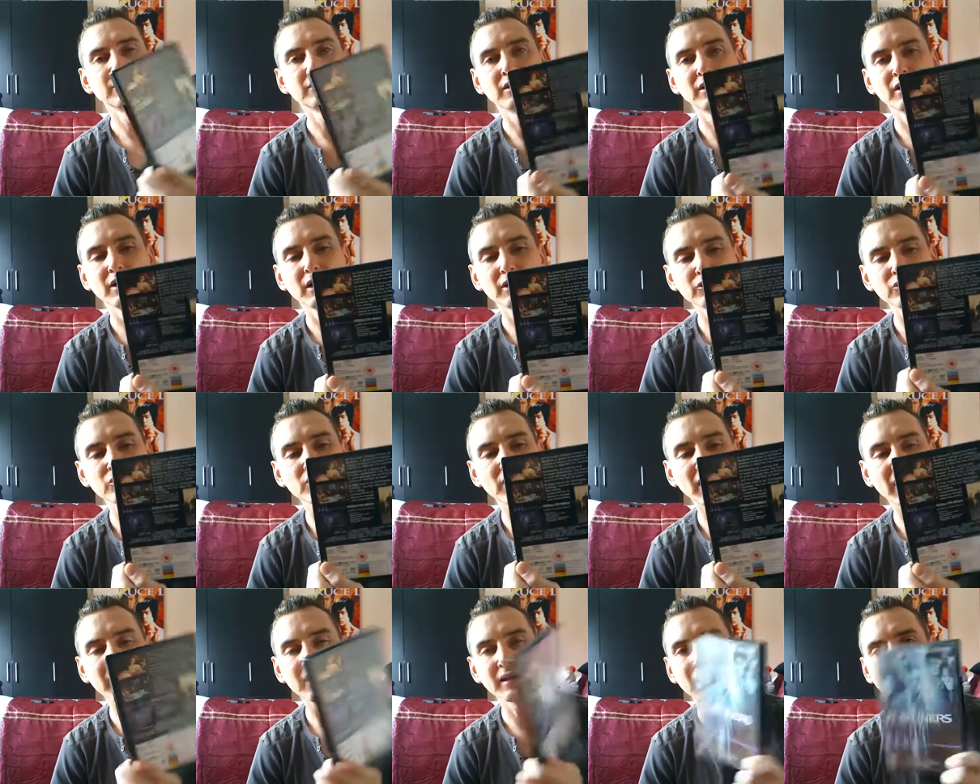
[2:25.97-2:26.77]
Uh, I do
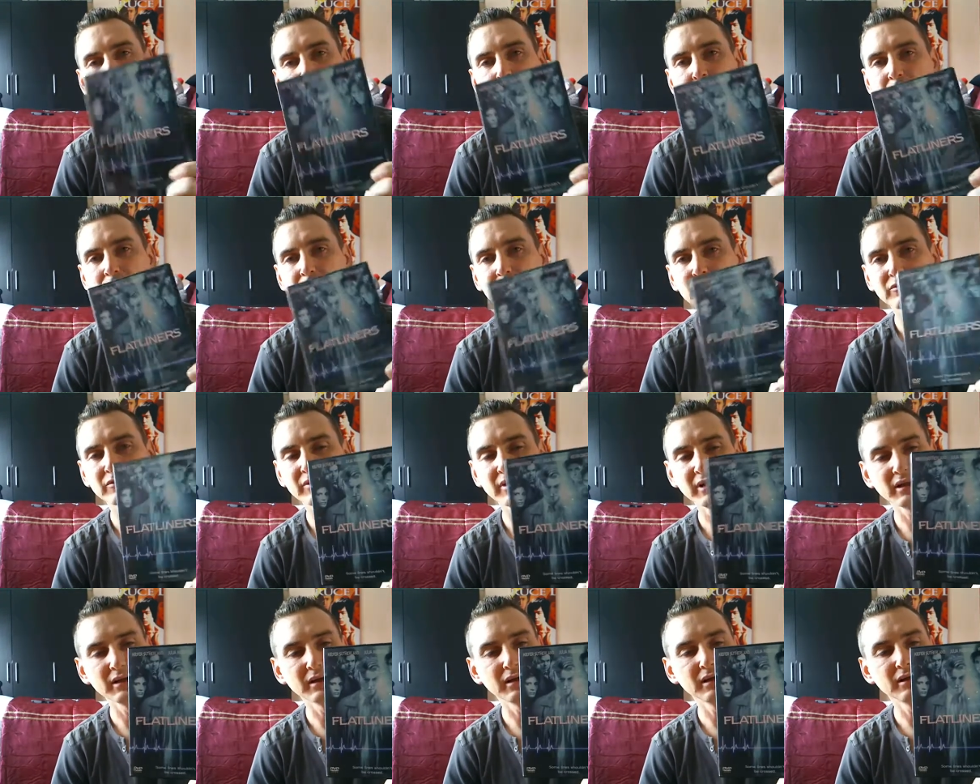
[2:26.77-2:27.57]
like that one.
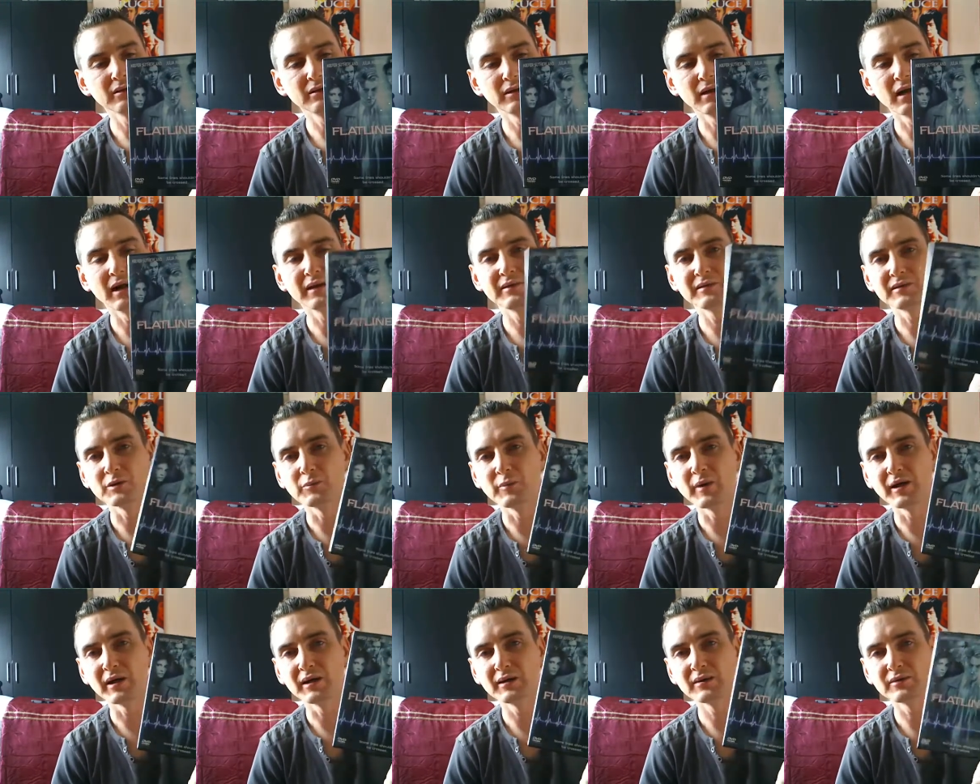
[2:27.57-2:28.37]
Really nicely
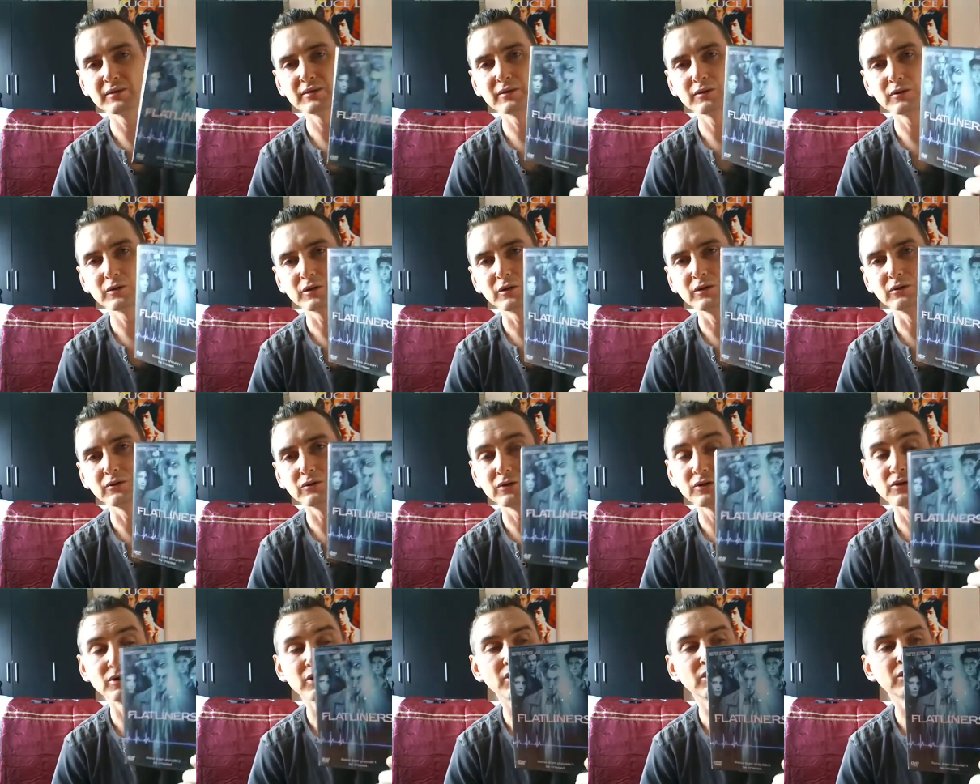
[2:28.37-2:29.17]
made,
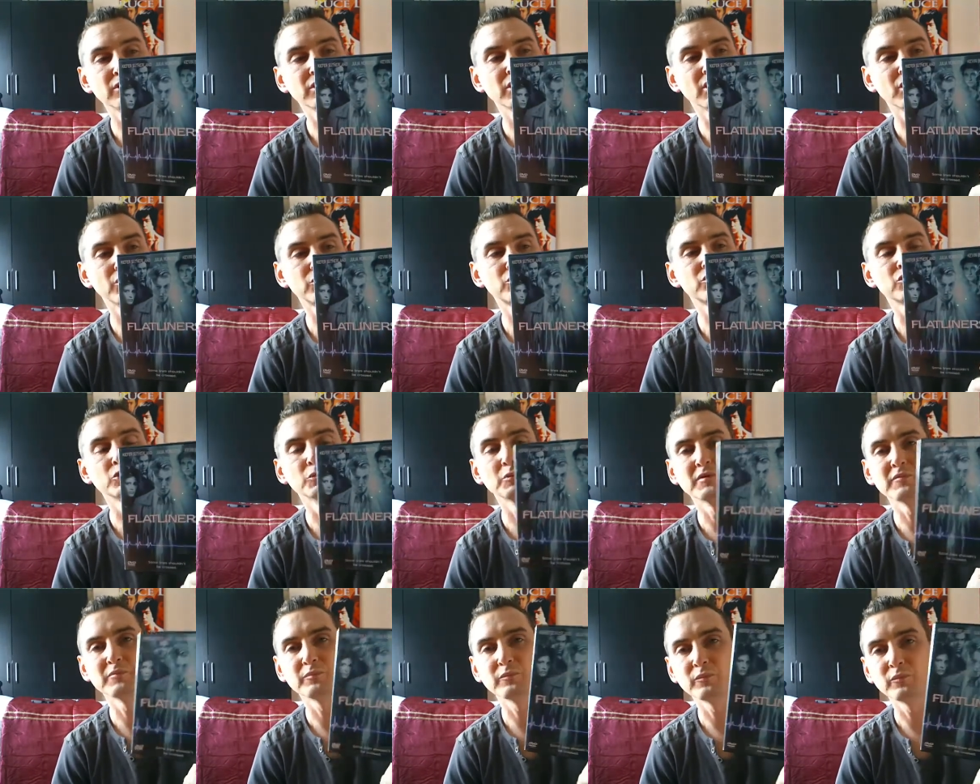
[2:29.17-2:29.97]
and uh, you know
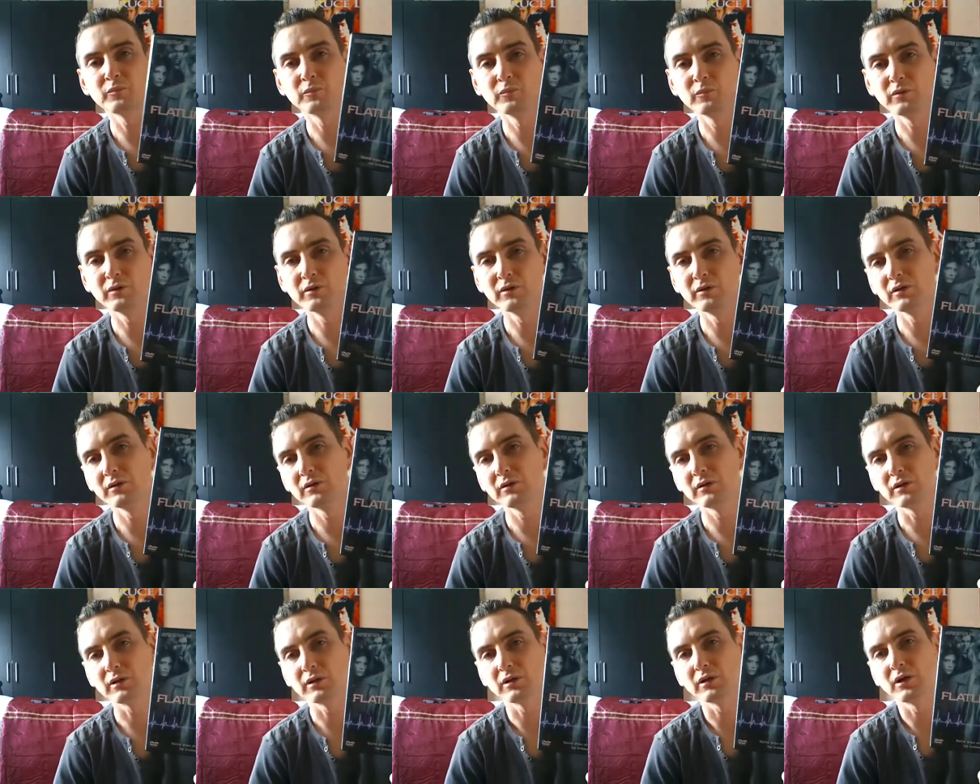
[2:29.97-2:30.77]
some of
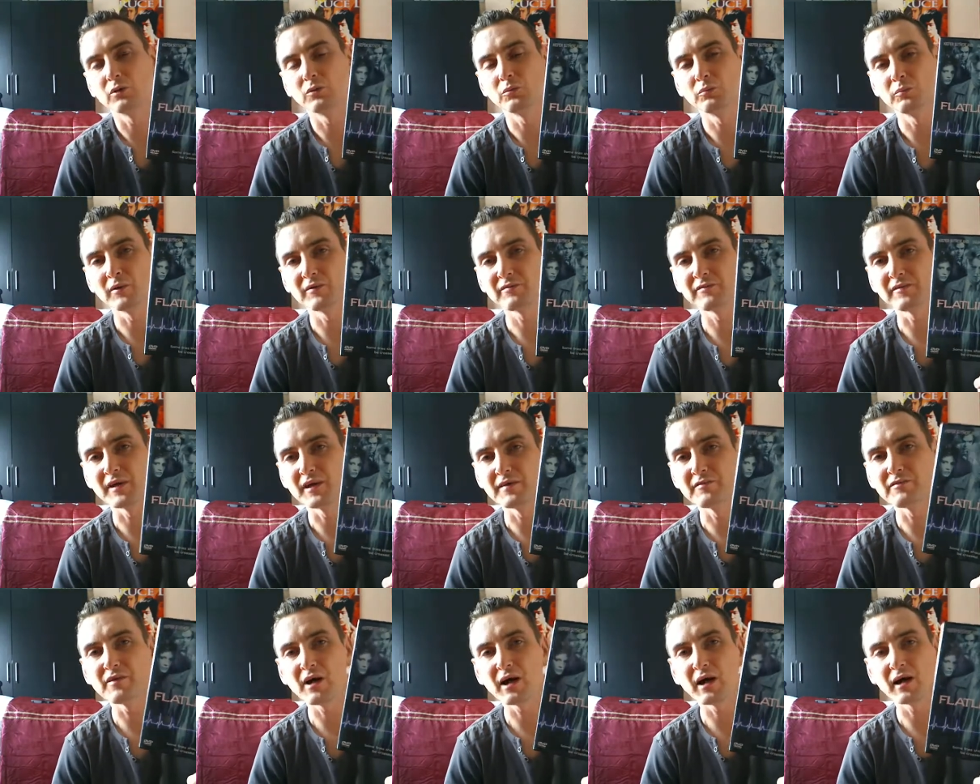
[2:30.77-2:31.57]
you know my
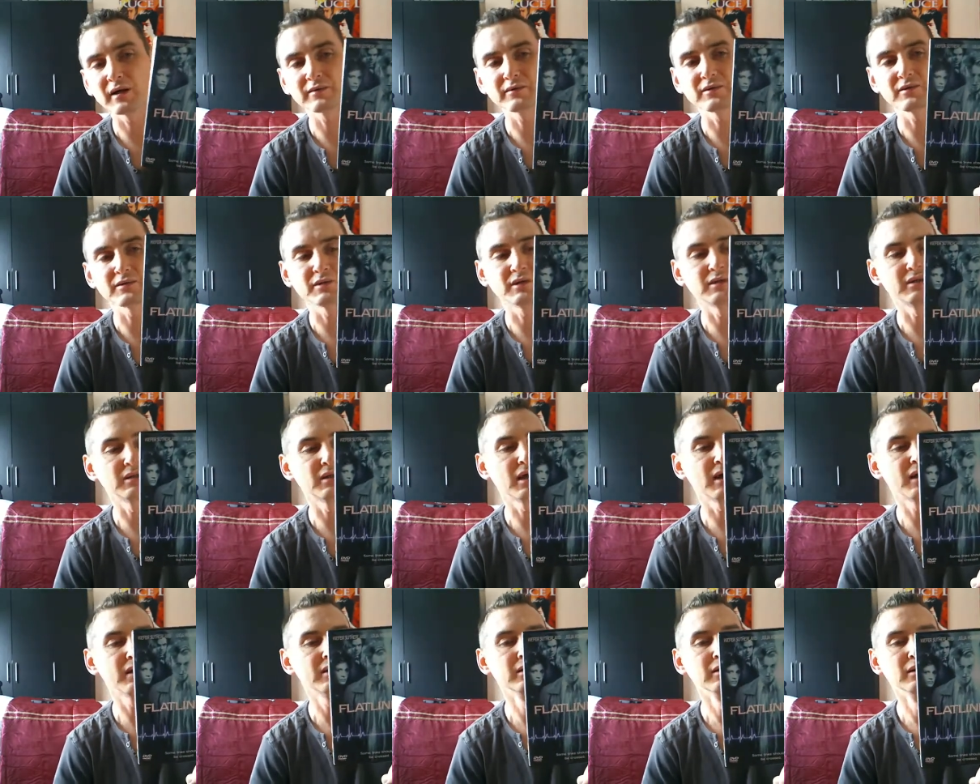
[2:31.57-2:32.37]
favourite actors in
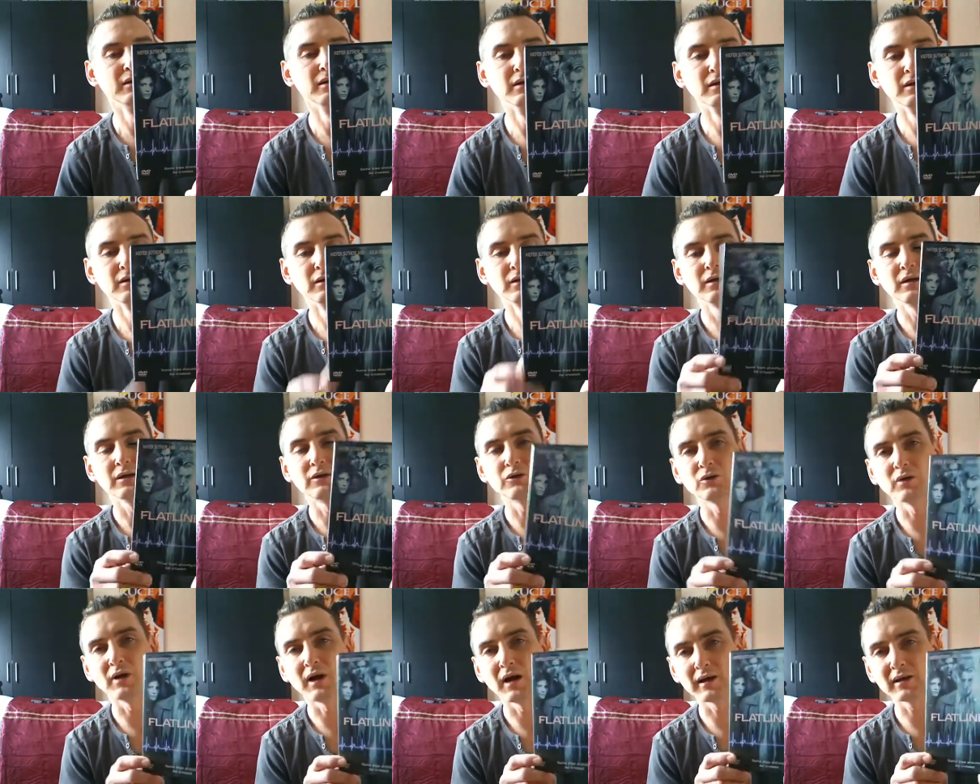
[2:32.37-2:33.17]
there. I
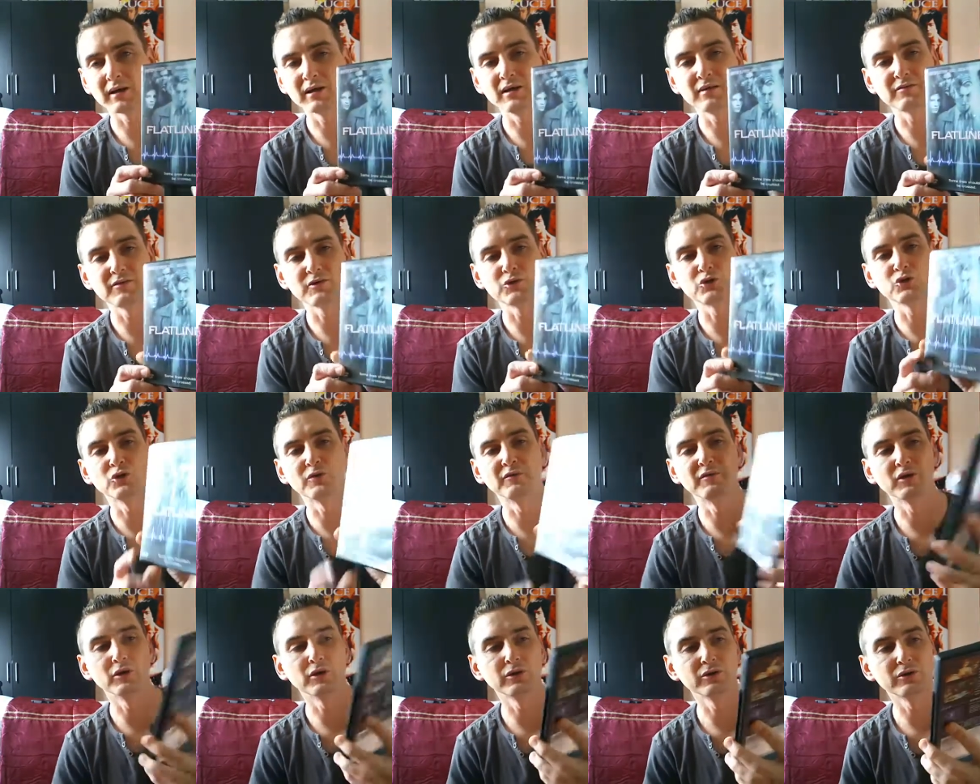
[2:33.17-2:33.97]
do like Kiefer
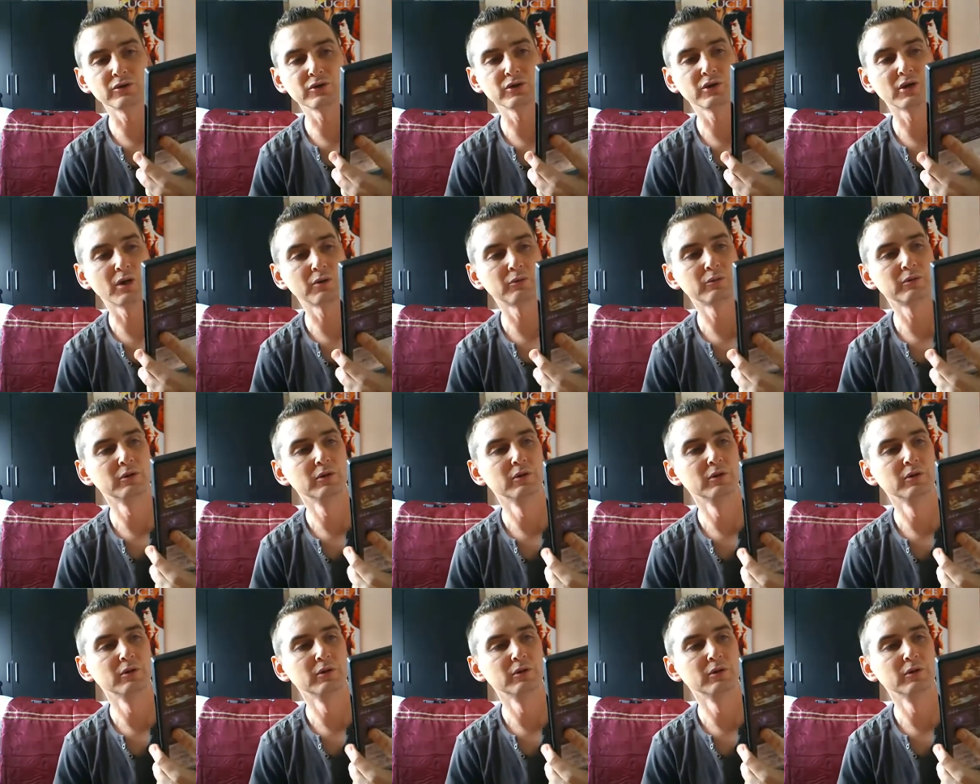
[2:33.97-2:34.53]
Sutherland. You know.